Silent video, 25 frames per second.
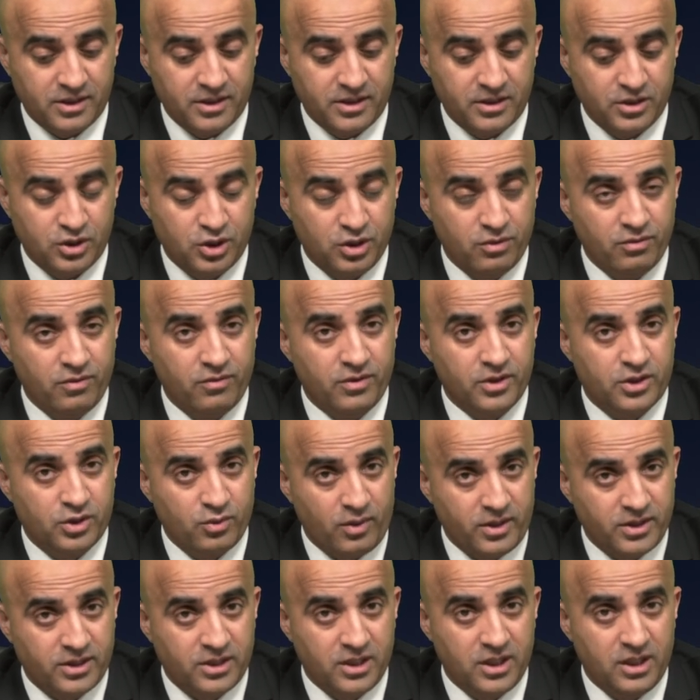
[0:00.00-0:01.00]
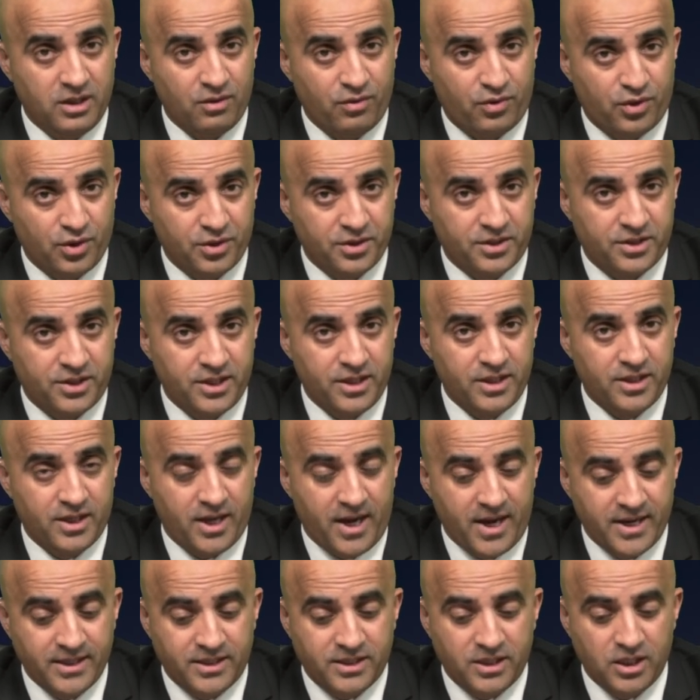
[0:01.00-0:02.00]
during the
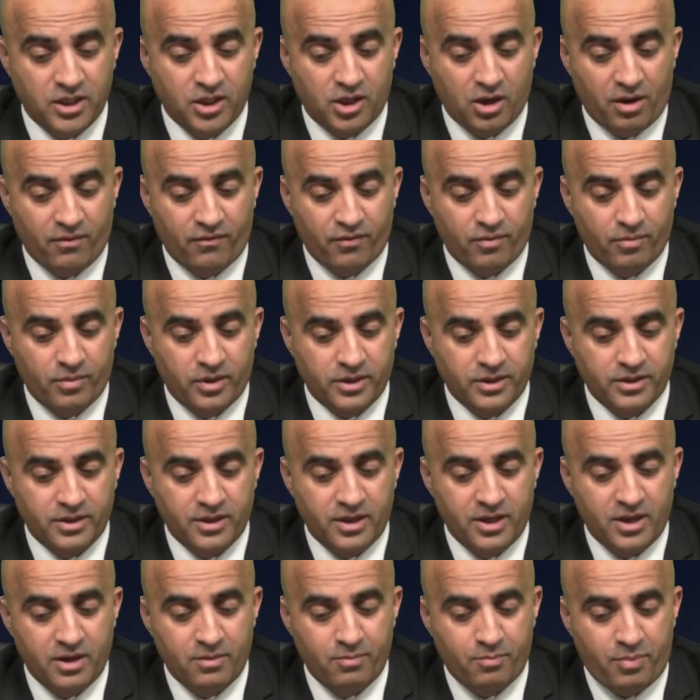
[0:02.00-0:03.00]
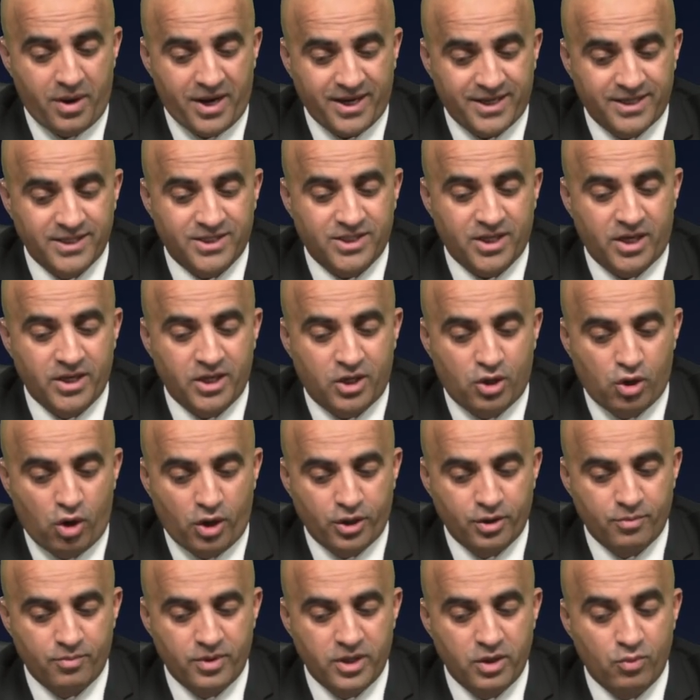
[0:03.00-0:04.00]
2013-18 government Pakistan
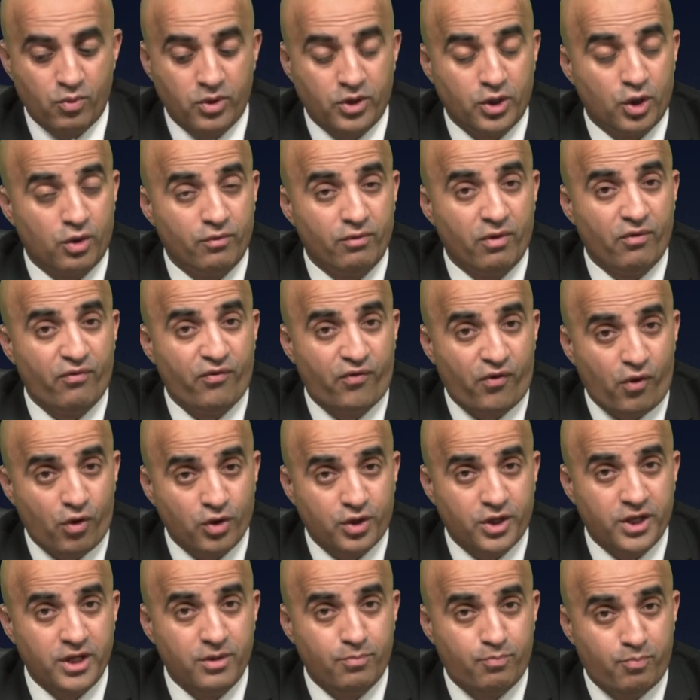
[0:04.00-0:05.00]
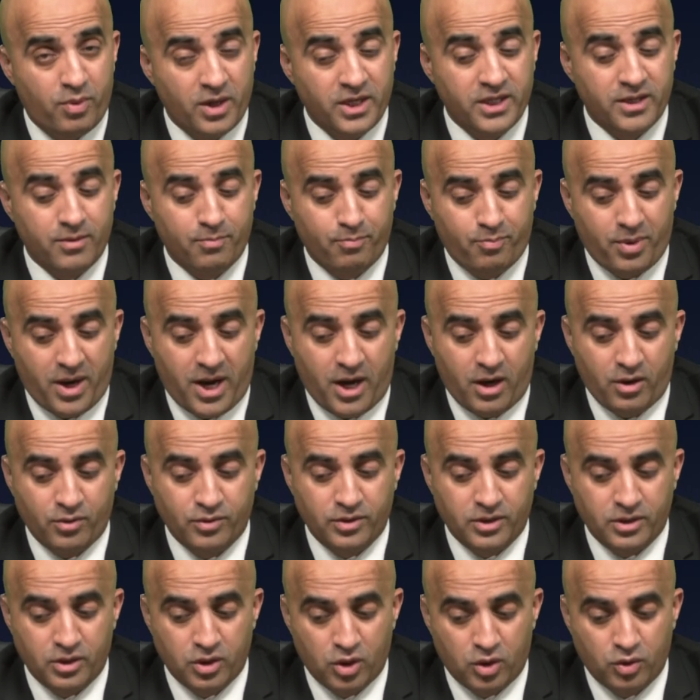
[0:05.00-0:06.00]
economy with over 40 billion
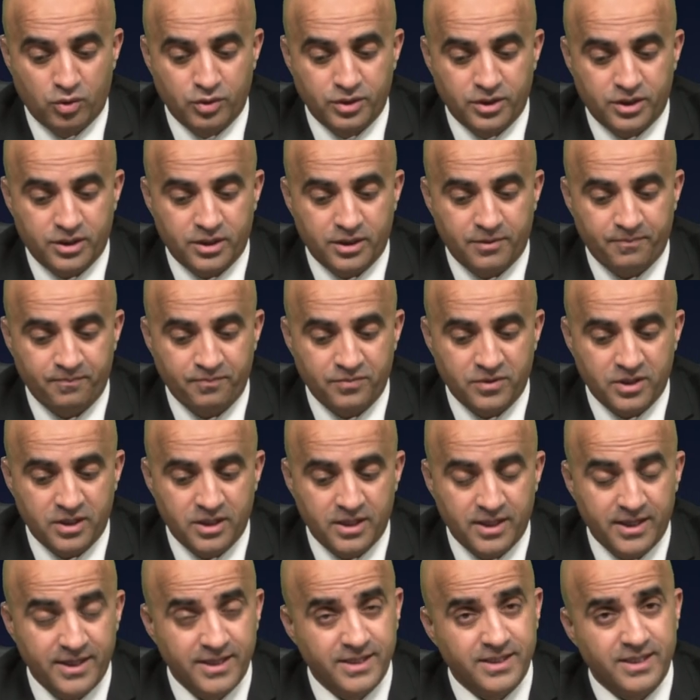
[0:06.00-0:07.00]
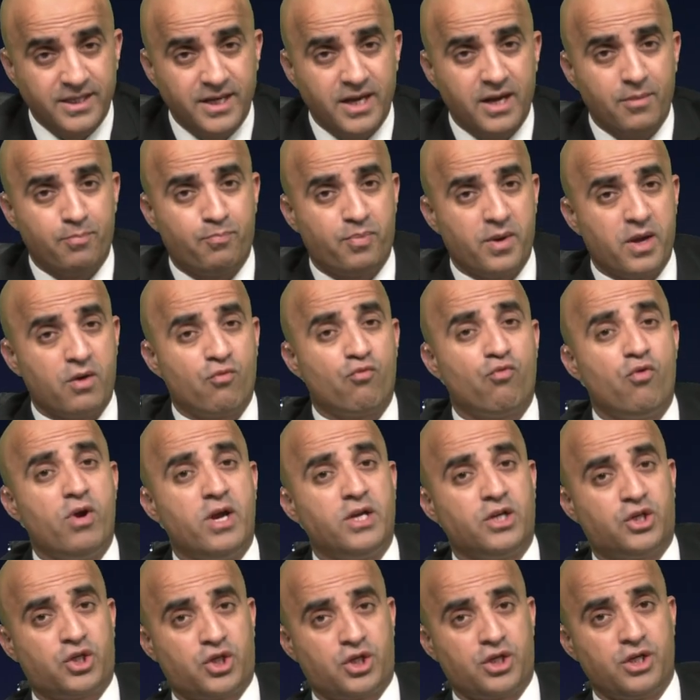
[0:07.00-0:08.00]
pound loans. Isn't it a bit
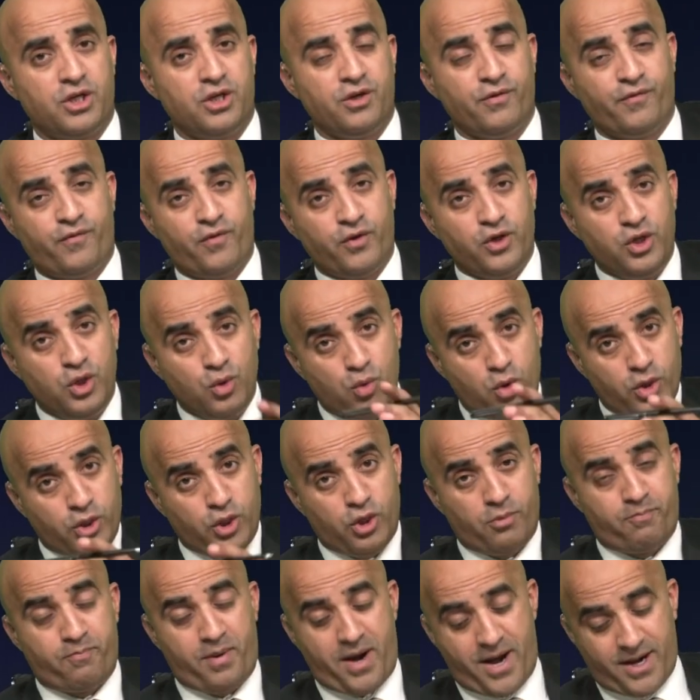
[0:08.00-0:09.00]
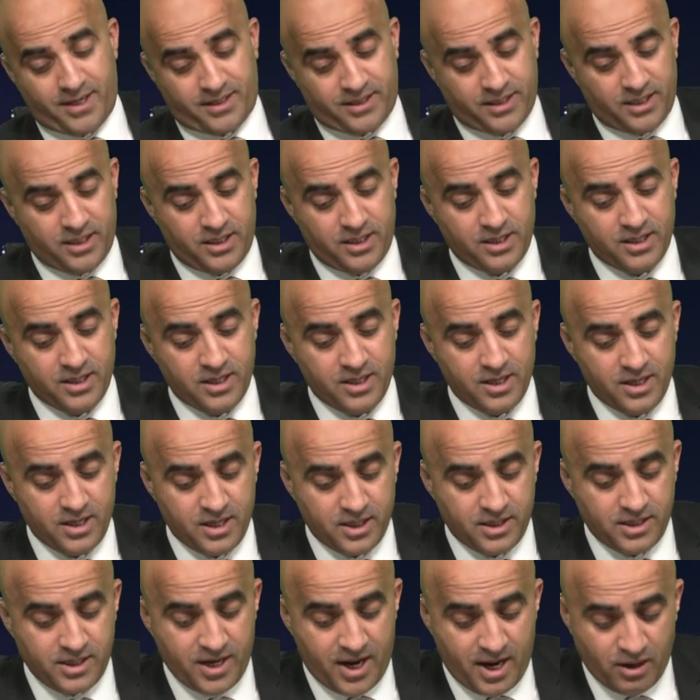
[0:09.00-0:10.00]
rich for you and your party
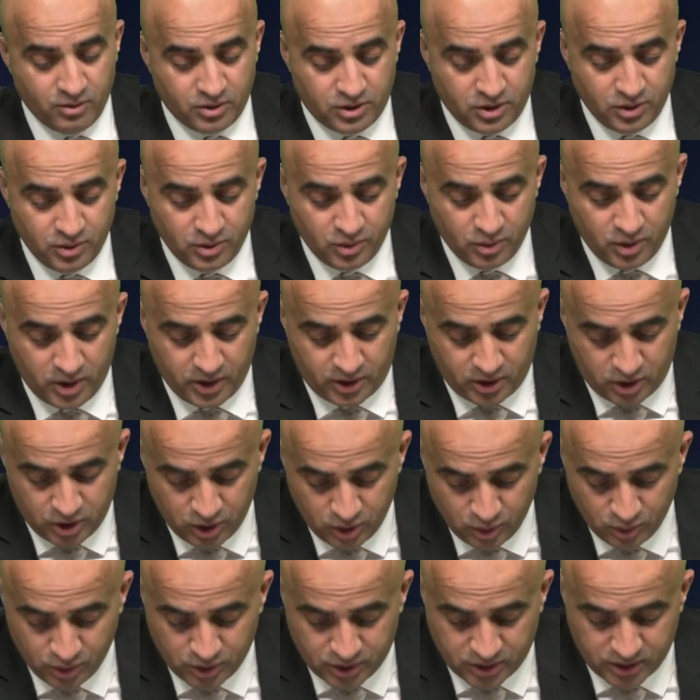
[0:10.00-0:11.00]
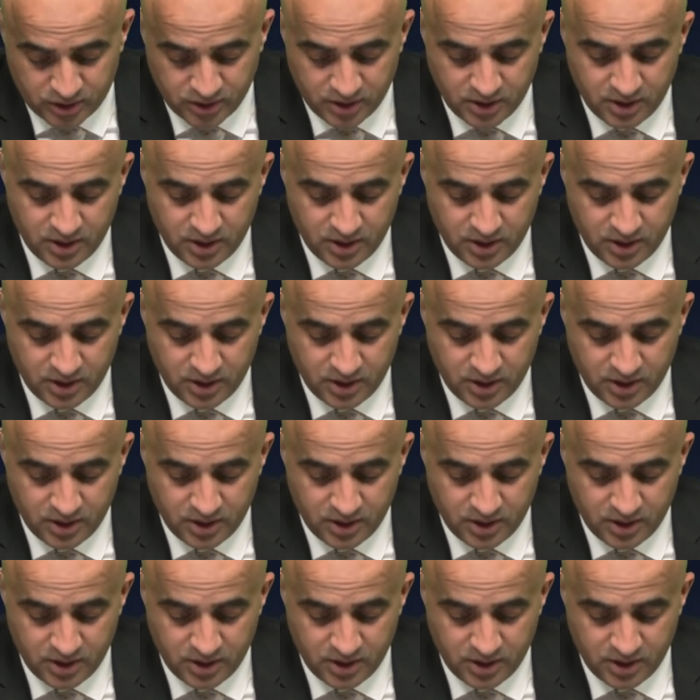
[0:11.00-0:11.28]
now to accuse